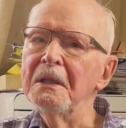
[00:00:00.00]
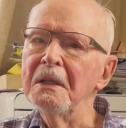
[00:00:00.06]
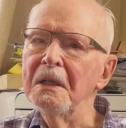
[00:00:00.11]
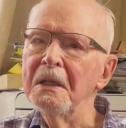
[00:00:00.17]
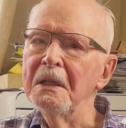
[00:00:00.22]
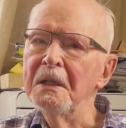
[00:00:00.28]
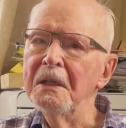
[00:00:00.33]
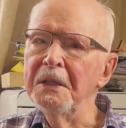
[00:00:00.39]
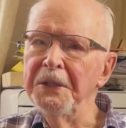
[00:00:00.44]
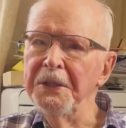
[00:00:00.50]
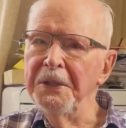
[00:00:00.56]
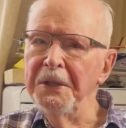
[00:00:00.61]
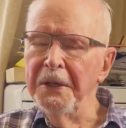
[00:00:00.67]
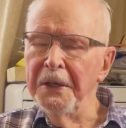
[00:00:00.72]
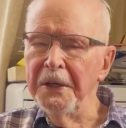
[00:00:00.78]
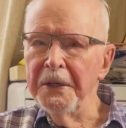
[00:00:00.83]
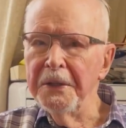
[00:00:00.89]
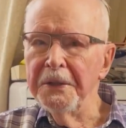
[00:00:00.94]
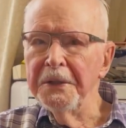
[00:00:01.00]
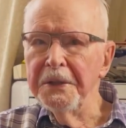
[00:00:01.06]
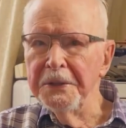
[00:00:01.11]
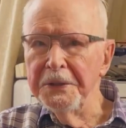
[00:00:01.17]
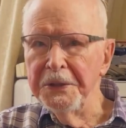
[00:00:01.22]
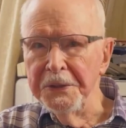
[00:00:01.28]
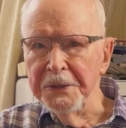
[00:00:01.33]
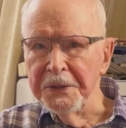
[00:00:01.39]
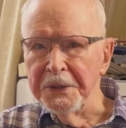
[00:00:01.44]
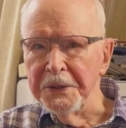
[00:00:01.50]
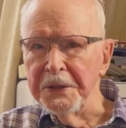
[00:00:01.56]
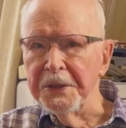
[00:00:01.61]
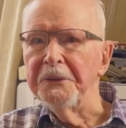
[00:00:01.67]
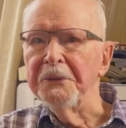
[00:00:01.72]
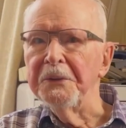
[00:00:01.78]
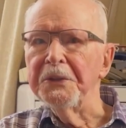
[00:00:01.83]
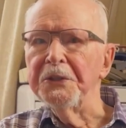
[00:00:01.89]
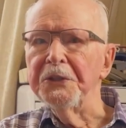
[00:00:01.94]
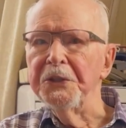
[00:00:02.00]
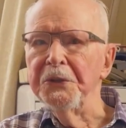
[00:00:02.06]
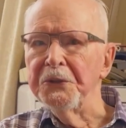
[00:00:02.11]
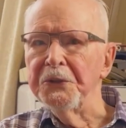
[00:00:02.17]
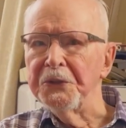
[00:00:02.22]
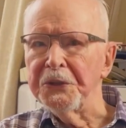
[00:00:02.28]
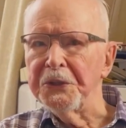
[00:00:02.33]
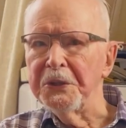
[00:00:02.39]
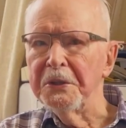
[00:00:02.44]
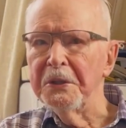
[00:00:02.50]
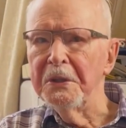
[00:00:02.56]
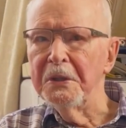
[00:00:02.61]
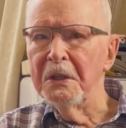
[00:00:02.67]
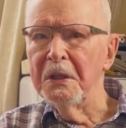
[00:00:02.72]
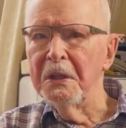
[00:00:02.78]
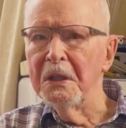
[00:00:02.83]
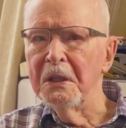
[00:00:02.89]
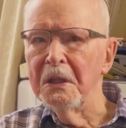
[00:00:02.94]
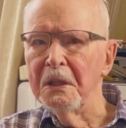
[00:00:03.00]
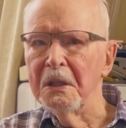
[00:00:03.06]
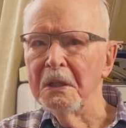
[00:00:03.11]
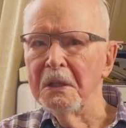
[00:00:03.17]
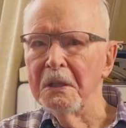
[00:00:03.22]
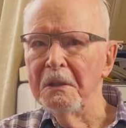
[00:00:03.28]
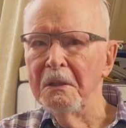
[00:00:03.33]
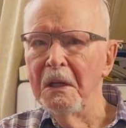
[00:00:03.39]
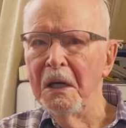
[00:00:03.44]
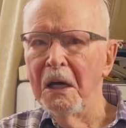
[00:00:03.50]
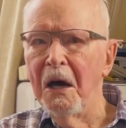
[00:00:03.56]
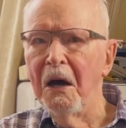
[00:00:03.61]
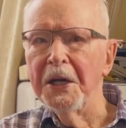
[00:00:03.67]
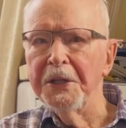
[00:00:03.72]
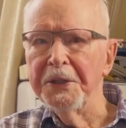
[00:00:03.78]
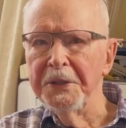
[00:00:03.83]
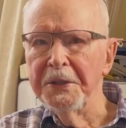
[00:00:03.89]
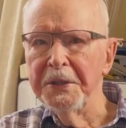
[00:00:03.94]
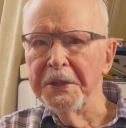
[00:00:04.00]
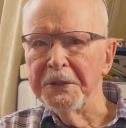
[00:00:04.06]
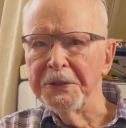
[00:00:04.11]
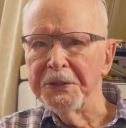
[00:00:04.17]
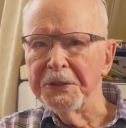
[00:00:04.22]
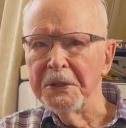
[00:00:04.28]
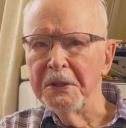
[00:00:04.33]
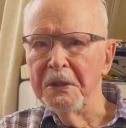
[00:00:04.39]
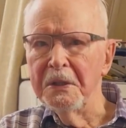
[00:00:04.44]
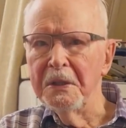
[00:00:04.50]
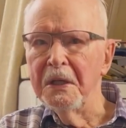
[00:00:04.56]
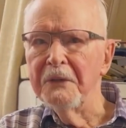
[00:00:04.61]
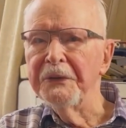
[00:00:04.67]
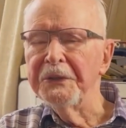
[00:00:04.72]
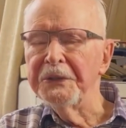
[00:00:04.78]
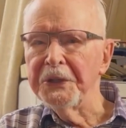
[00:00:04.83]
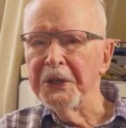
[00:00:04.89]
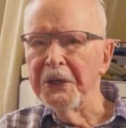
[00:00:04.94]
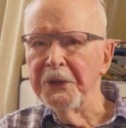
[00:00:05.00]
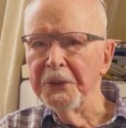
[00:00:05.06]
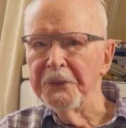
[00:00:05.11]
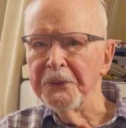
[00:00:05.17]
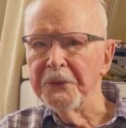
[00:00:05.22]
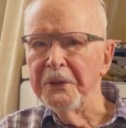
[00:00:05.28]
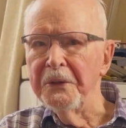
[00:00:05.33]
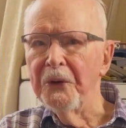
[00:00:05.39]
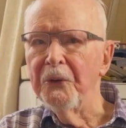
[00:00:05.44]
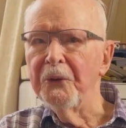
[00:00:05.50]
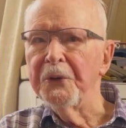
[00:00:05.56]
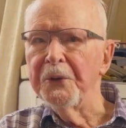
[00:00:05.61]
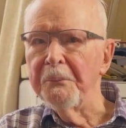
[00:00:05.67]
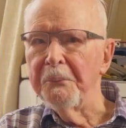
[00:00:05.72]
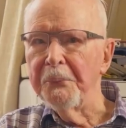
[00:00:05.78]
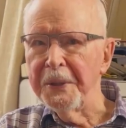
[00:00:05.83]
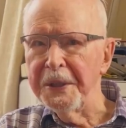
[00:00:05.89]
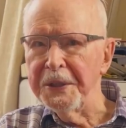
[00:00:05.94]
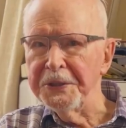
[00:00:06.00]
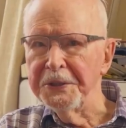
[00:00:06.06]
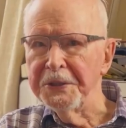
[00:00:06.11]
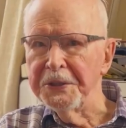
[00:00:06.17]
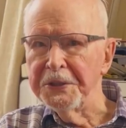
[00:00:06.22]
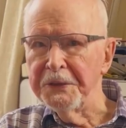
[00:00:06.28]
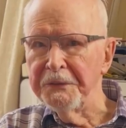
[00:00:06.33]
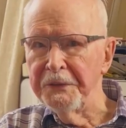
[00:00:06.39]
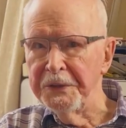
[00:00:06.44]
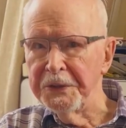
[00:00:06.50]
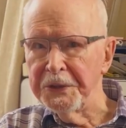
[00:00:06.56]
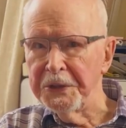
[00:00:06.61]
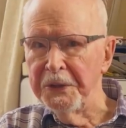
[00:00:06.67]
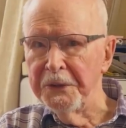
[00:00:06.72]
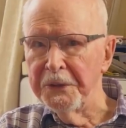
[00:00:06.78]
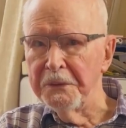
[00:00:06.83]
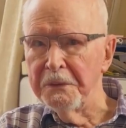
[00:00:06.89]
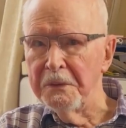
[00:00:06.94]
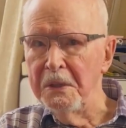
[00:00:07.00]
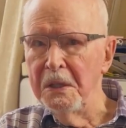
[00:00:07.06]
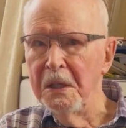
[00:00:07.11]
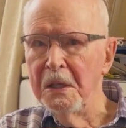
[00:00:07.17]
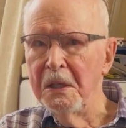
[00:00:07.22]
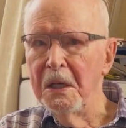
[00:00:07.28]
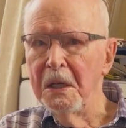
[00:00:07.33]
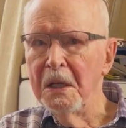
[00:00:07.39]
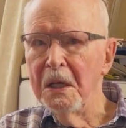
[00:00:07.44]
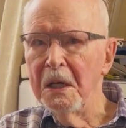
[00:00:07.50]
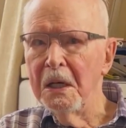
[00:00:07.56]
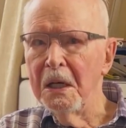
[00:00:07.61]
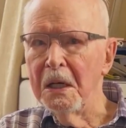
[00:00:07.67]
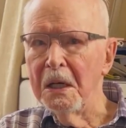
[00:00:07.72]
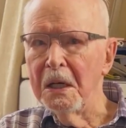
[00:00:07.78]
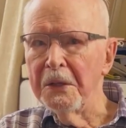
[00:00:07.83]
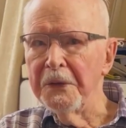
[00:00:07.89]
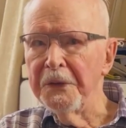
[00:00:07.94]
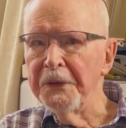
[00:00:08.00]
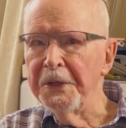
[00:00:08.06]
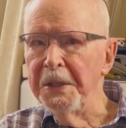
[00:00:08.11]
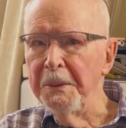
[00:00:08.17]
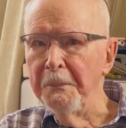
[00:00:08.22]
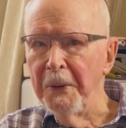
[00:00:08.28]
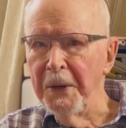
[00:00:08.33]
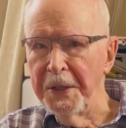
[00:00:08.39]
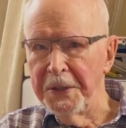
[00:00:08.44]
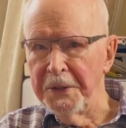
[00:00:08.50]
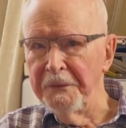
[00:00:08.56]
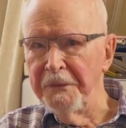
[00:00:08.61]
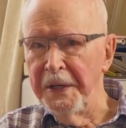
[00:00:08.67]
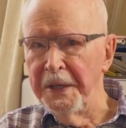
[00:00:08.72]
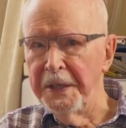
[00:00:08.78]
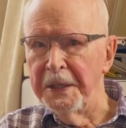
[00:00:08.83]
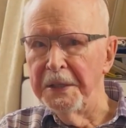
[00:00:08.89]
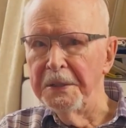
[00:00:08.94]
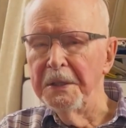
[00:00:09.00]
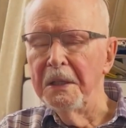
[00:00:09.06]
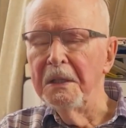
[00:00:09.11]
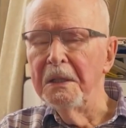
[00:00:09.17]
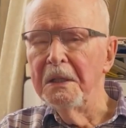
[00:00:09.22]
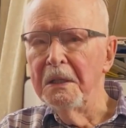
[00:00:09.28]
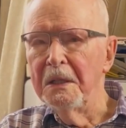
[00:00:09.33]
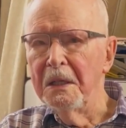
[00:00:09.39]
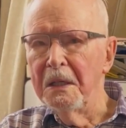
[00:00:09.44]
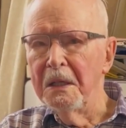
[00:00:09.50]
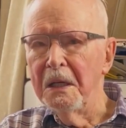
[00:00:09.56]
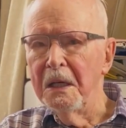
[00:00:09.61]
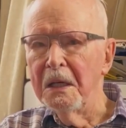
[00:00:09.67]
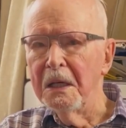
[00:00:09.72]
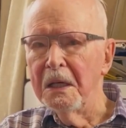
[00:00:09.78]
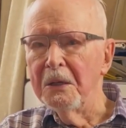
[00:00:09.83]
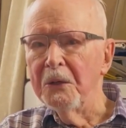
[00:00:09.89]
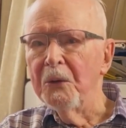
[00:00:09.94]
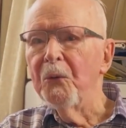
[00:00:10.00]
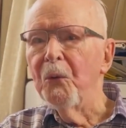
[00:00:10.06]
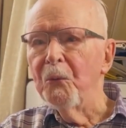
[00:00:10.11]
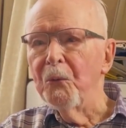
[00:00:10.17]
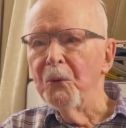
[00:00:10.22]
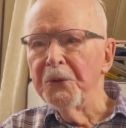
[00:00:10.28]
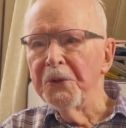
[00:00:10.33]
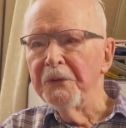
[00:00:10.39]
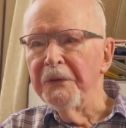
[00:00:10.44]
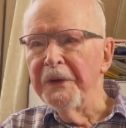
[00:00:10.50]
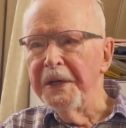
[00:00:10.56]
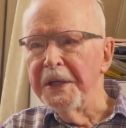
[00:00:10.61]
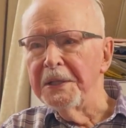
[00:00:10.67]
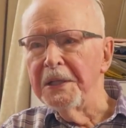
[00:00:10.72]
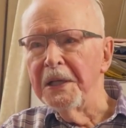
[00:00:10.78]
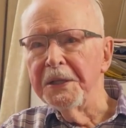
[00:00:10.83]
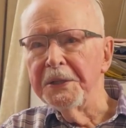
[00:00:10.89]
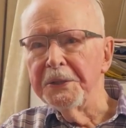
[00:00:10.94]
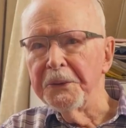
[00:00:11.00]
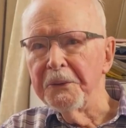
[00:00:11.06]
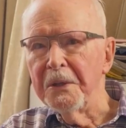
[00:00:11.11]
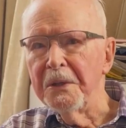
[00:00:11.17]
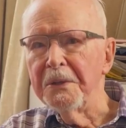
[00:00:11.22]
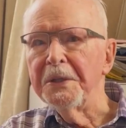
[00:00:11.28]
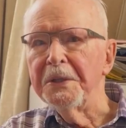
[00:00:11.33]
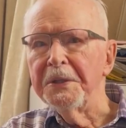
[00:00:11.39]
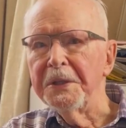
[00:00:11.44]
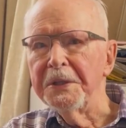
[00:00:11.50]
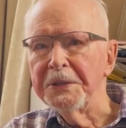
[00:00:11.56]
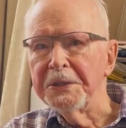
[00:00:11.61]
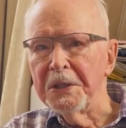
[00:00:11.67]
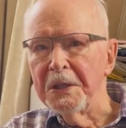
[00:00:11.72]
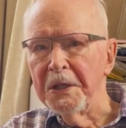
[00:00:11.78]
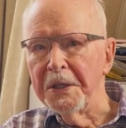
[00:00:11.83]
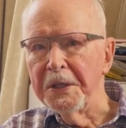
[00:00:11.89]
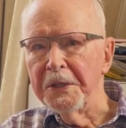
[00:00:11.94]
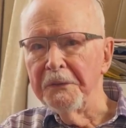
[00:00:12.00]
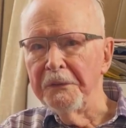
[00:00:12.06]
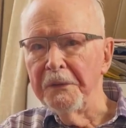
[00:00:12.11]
he didn't introduce ideas of his own or impressions of his own that he might have had or would have had later on in his life